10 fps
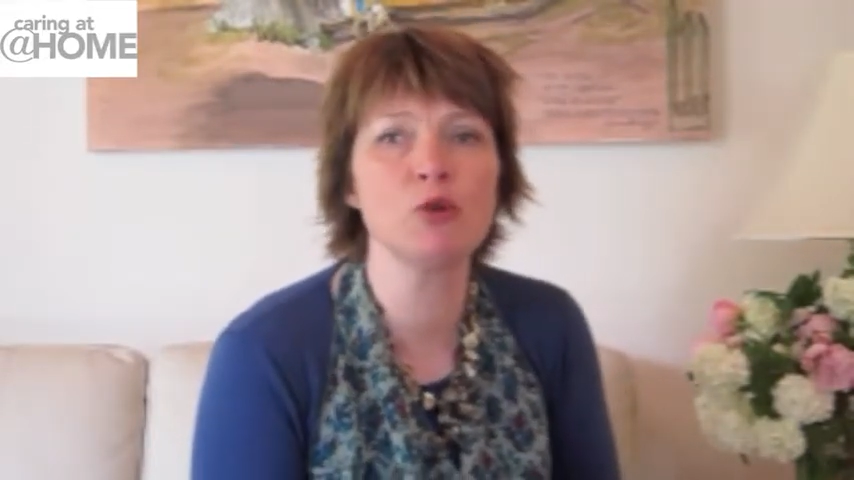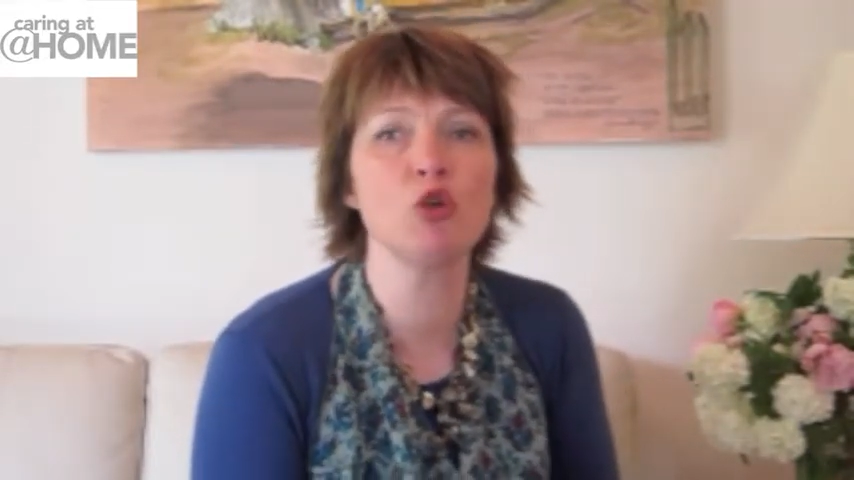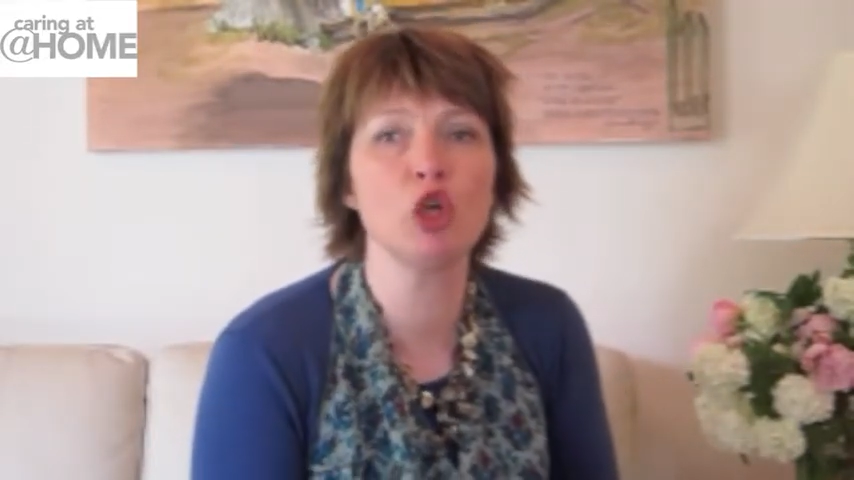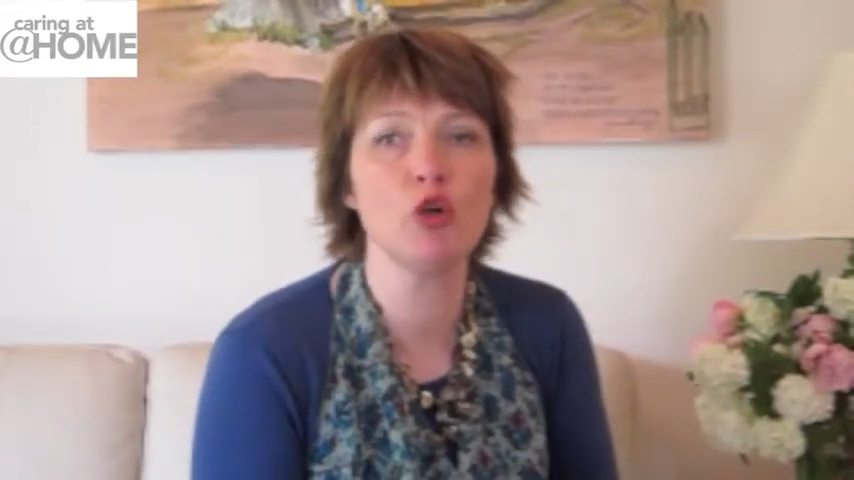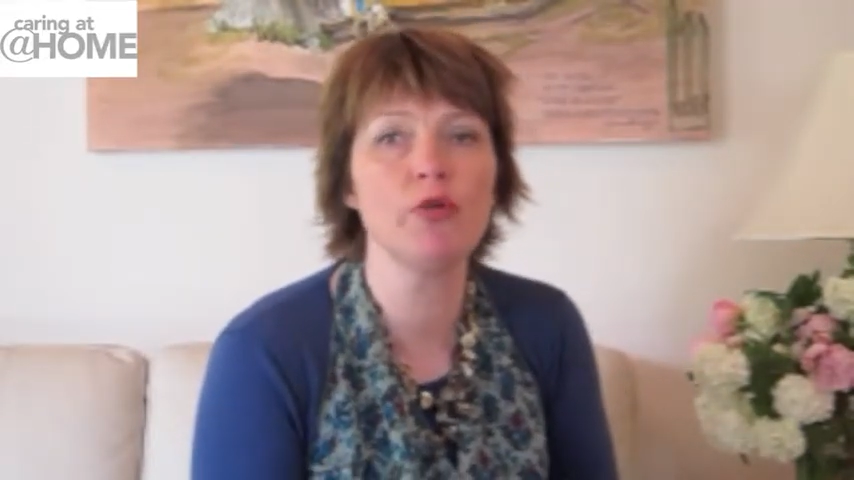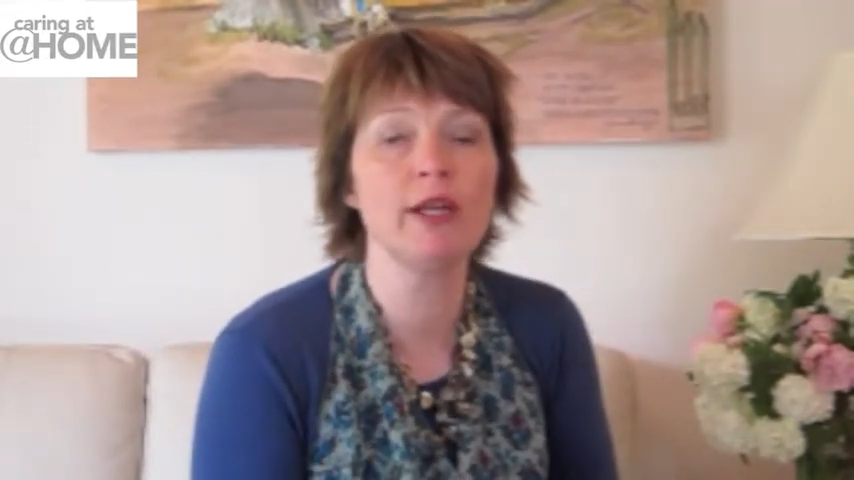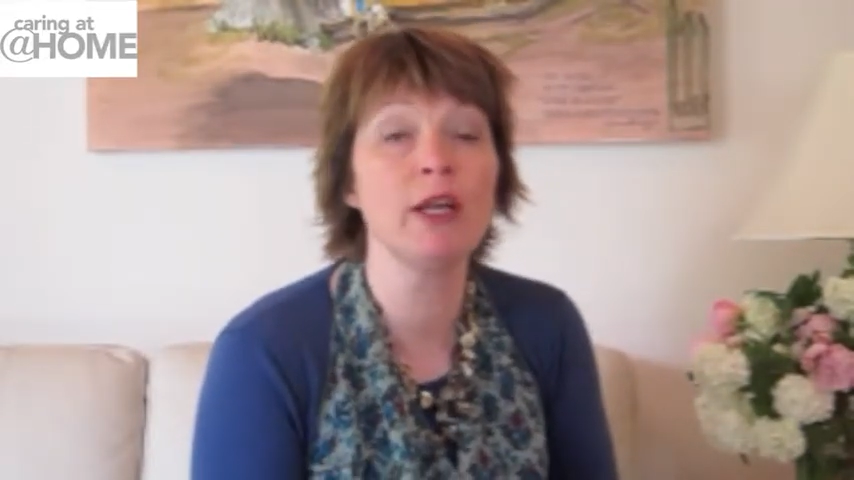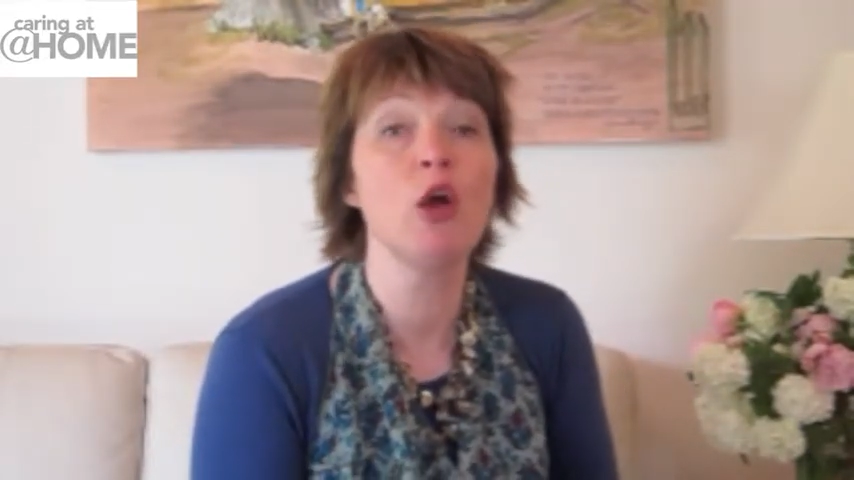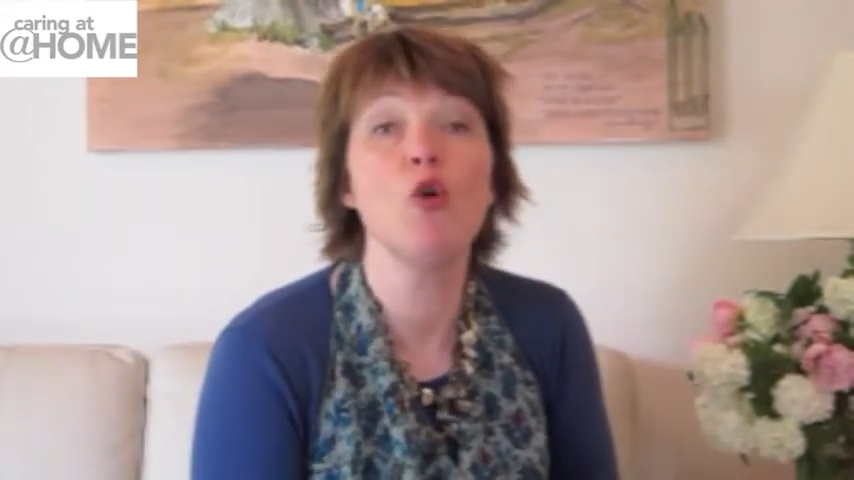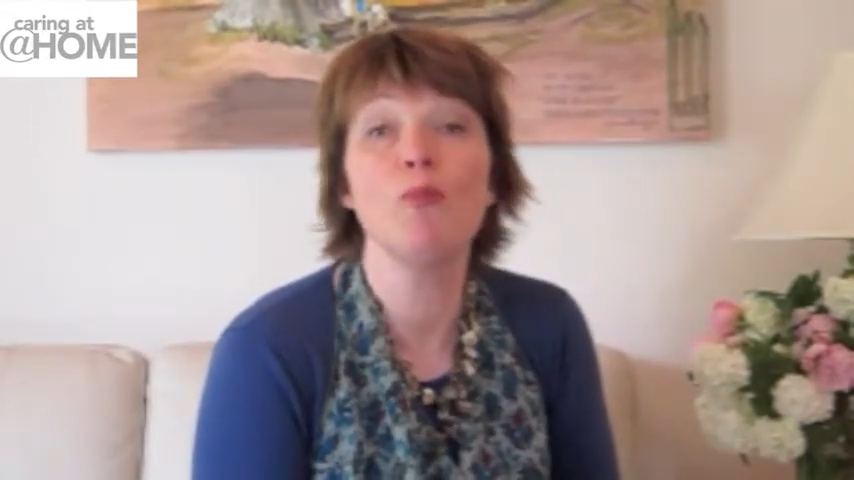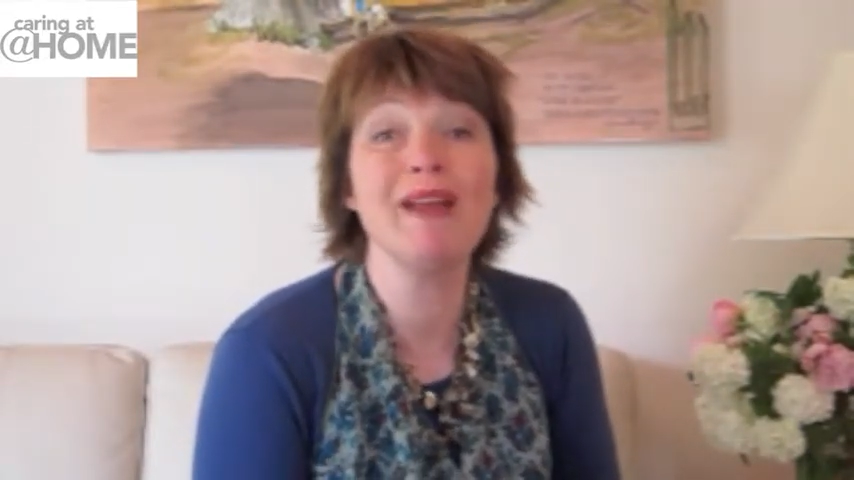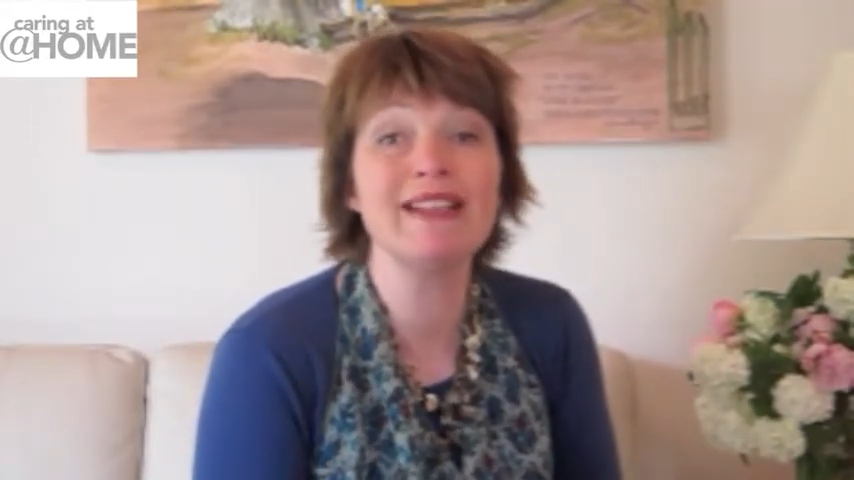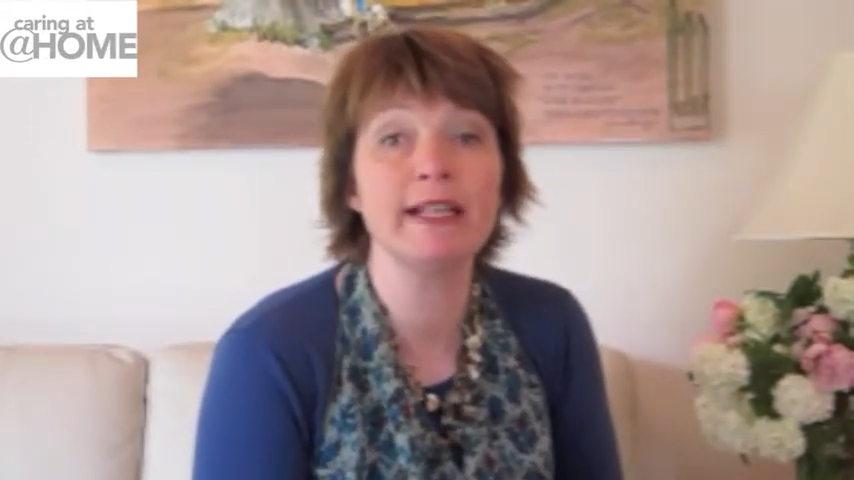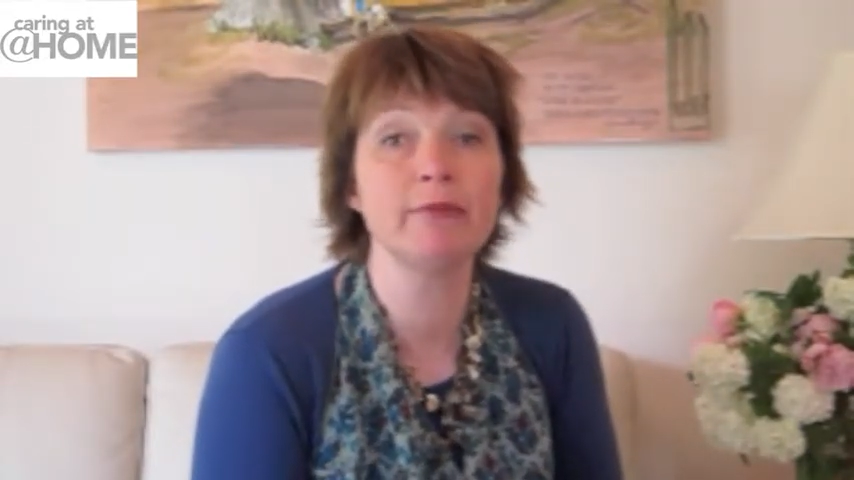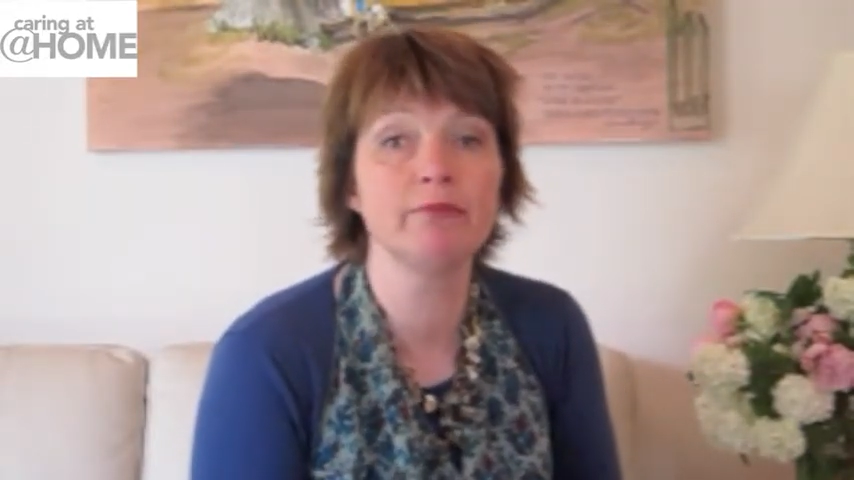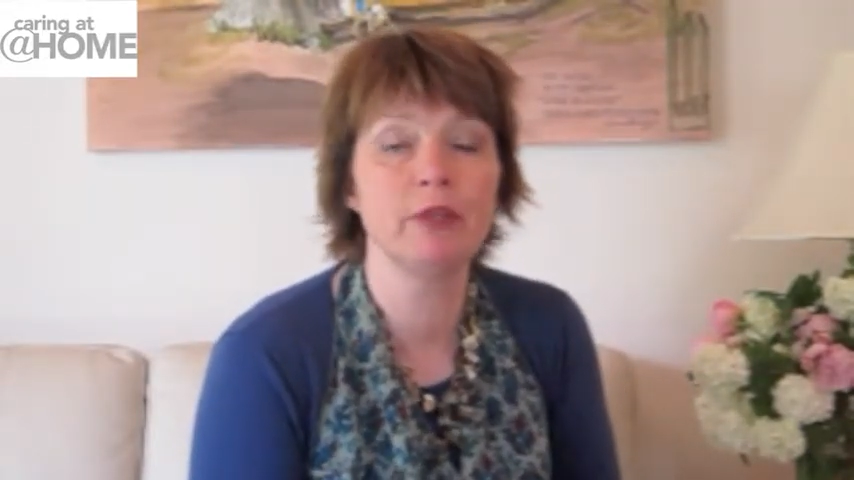or clothing or bedding,